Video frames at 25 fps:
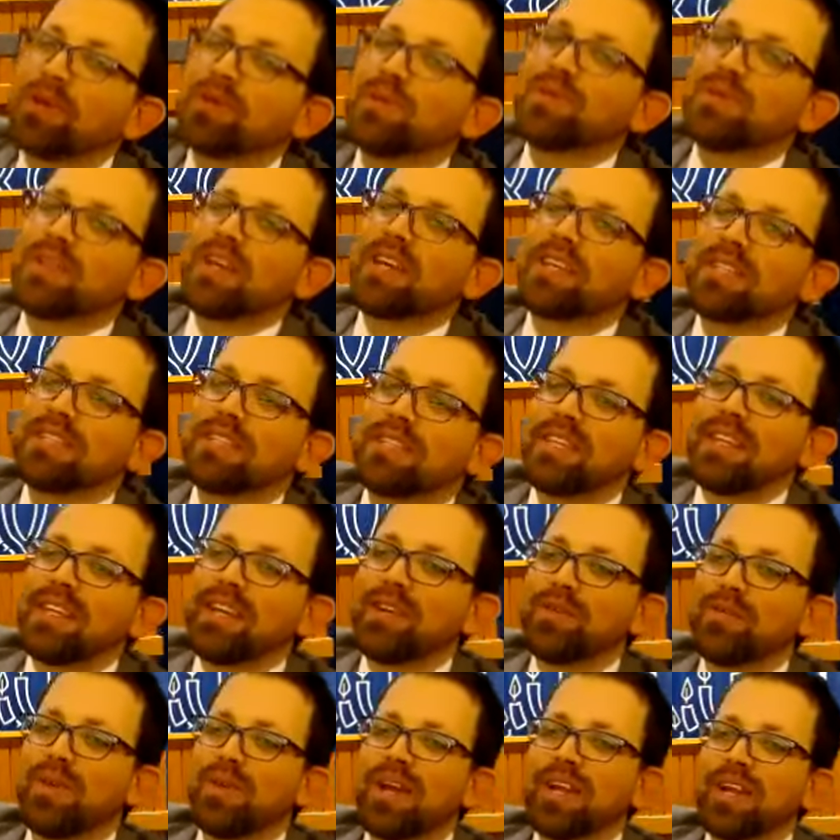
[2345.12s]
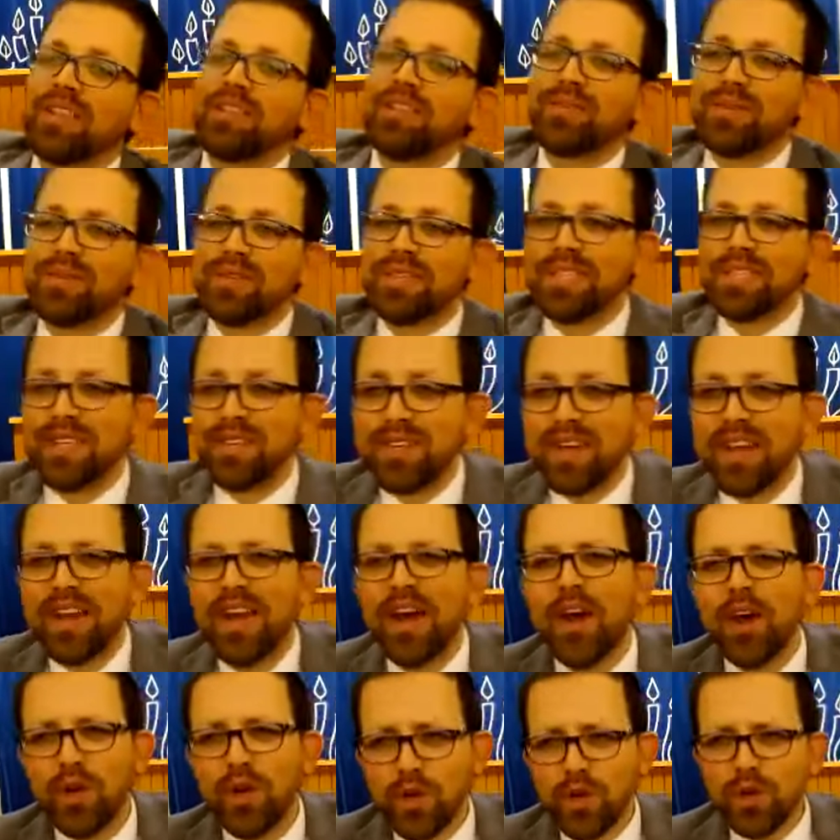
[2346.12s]
who's like sitting ready to receive it.
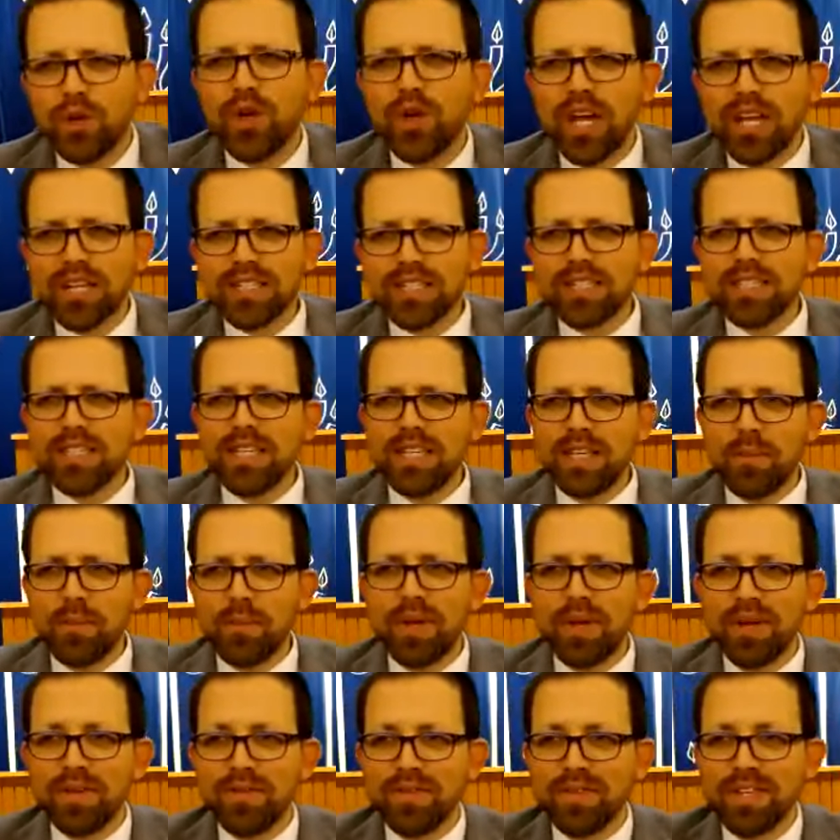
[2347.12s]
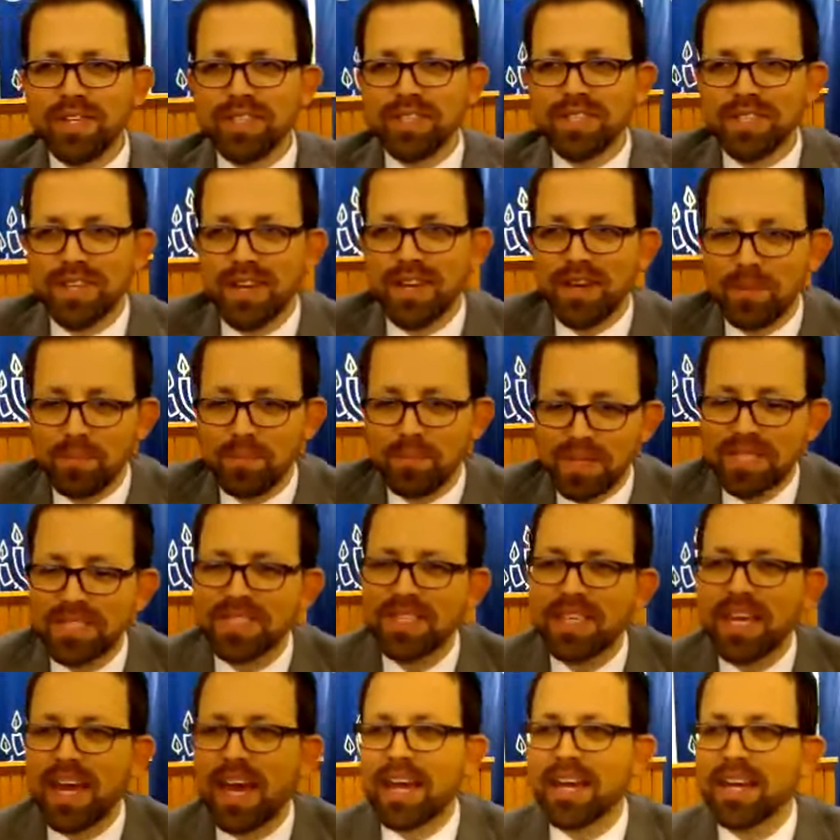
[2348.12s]
You can see a bit of his
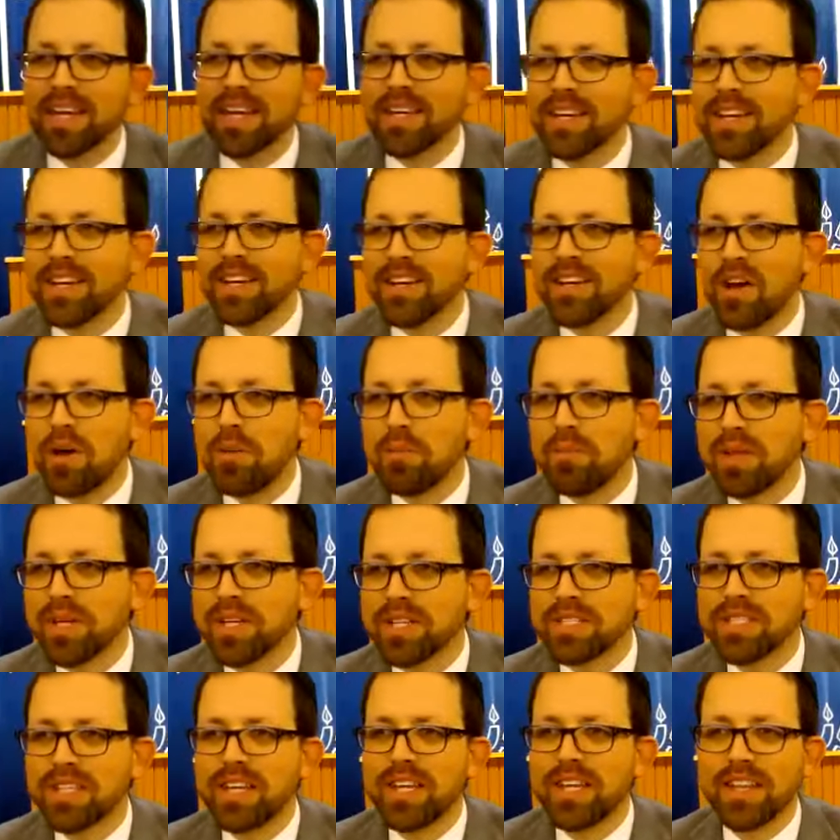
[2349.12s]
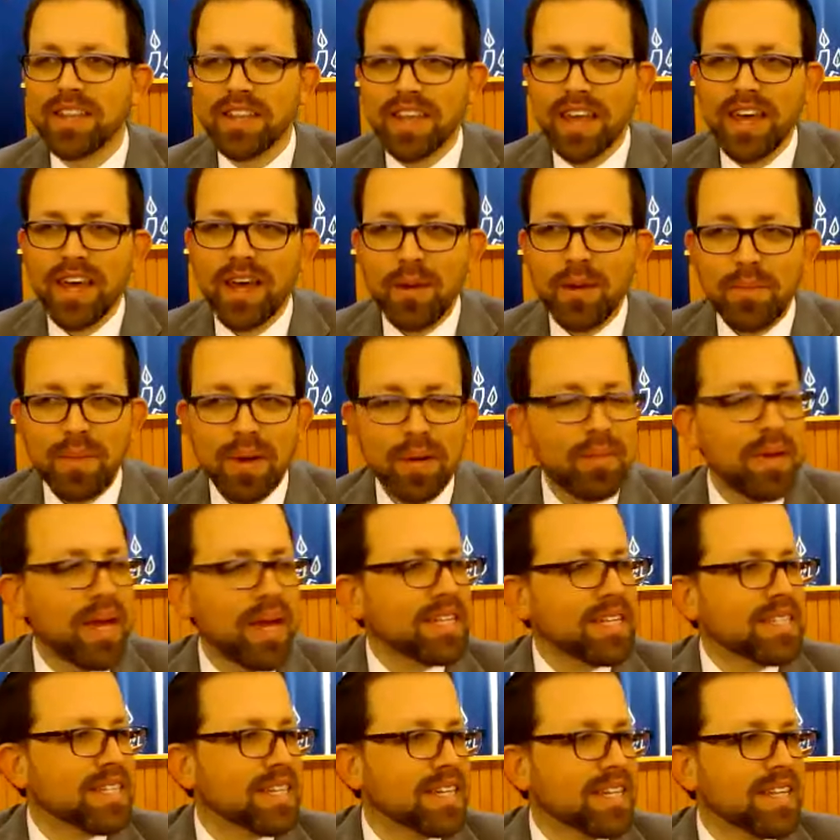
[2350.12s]
messianic complex in it. But
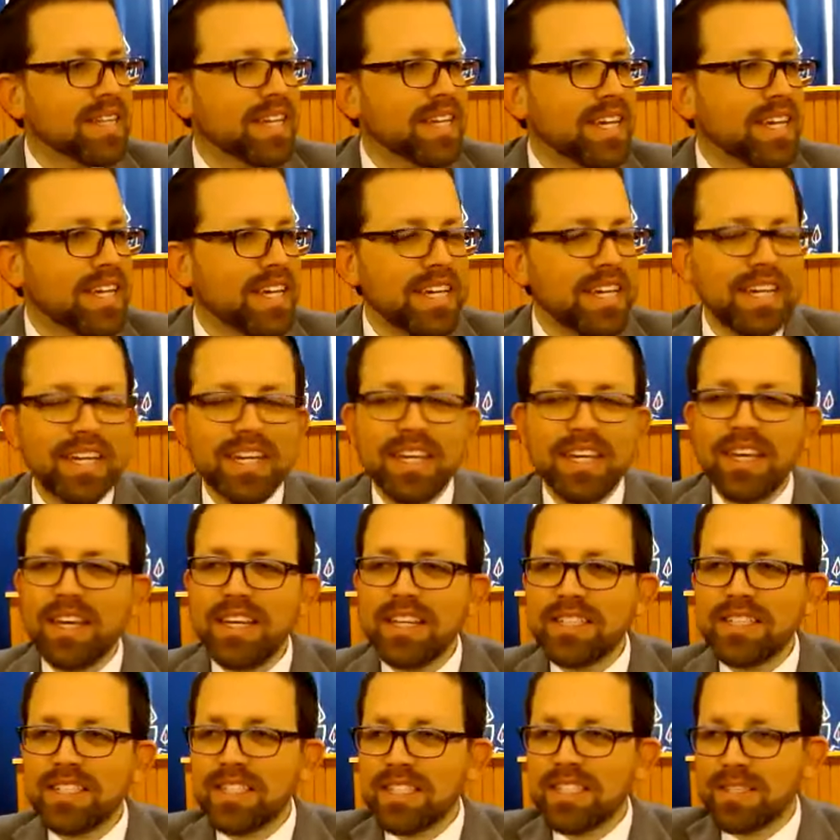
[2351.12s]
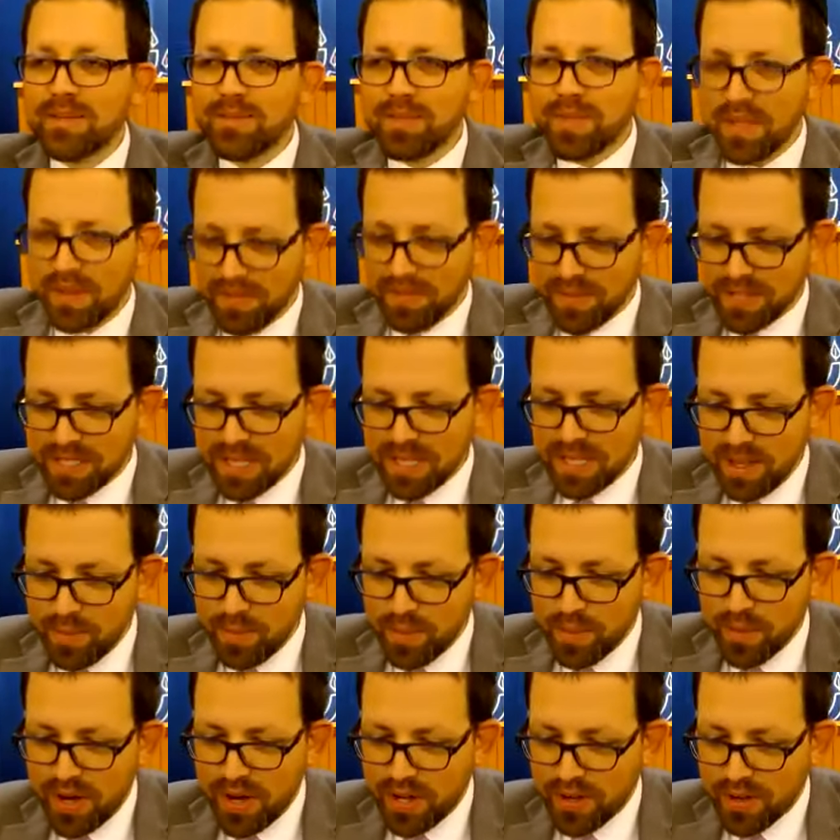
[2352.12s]
basically, he sees himself as the
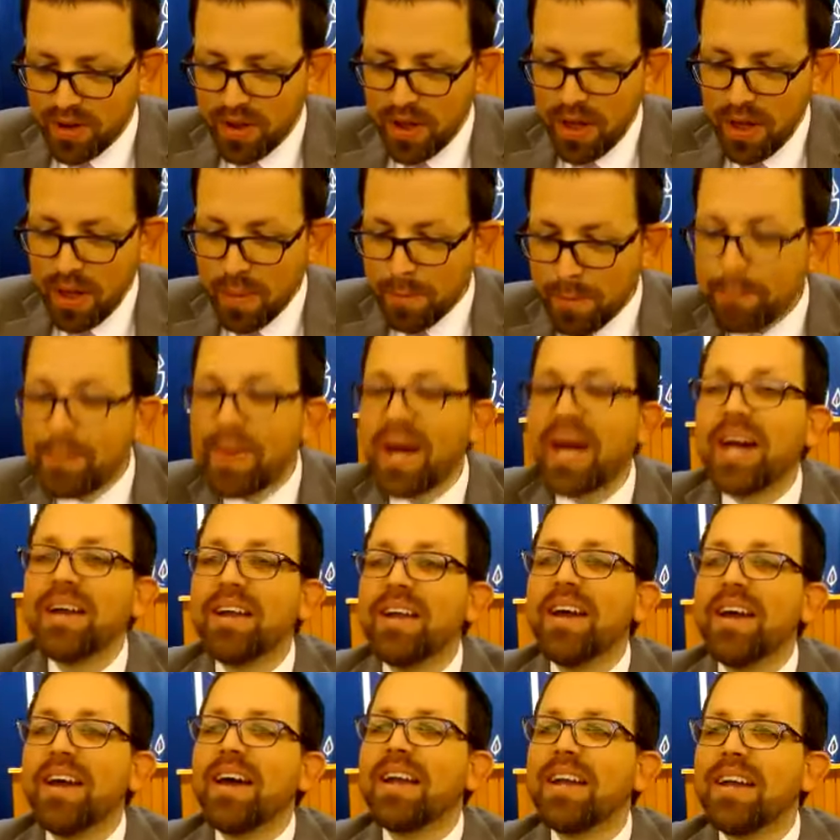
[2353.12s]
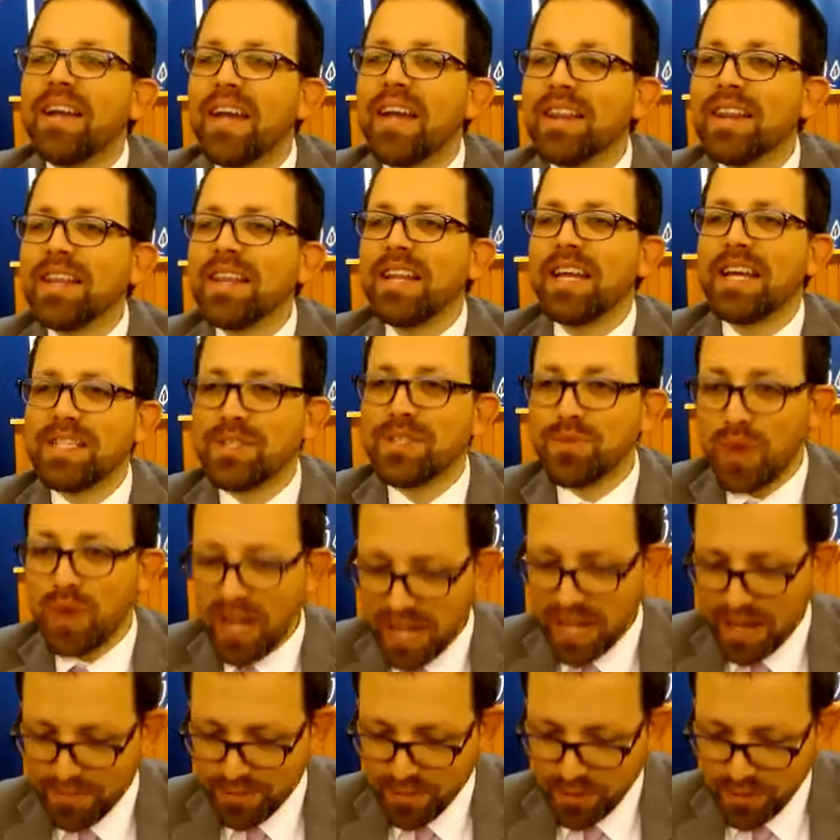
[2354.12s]
liberator. But nonetheless,
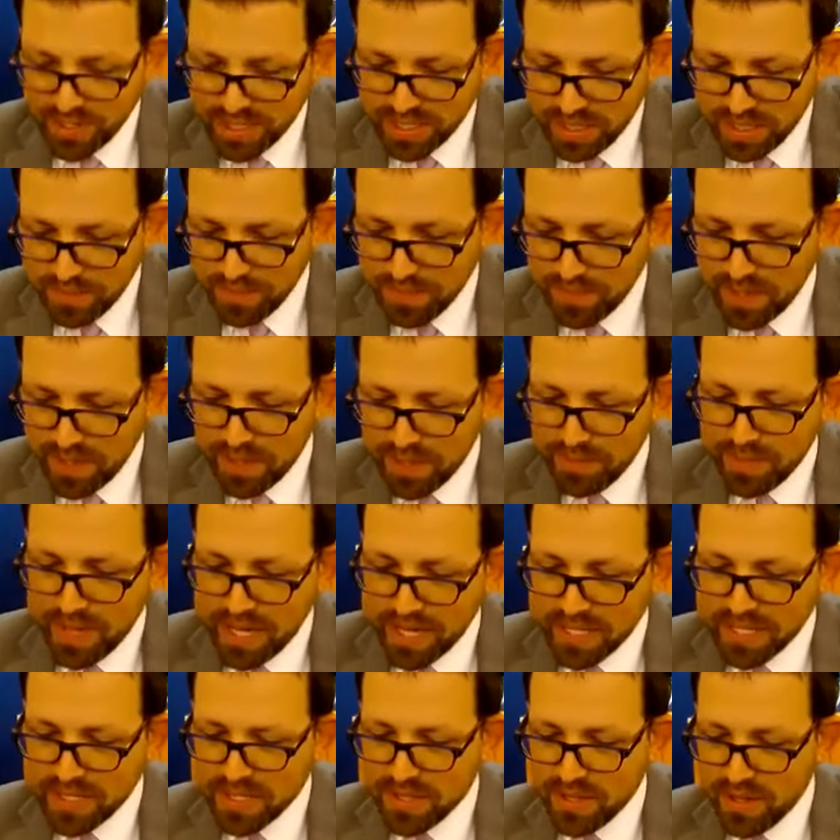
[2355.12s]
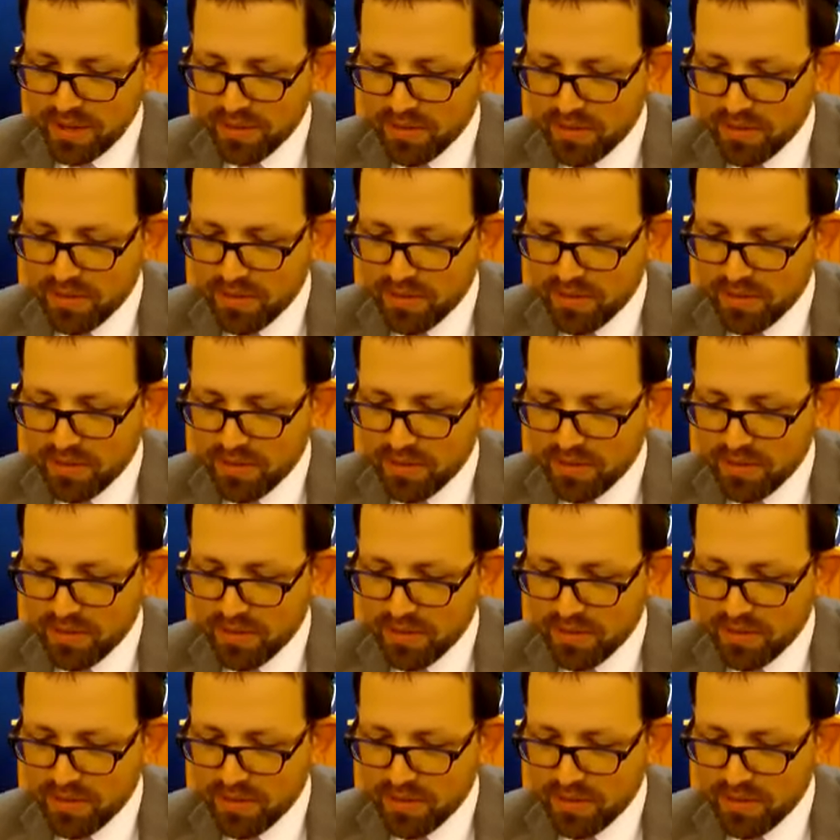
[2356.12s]
right after this, he makes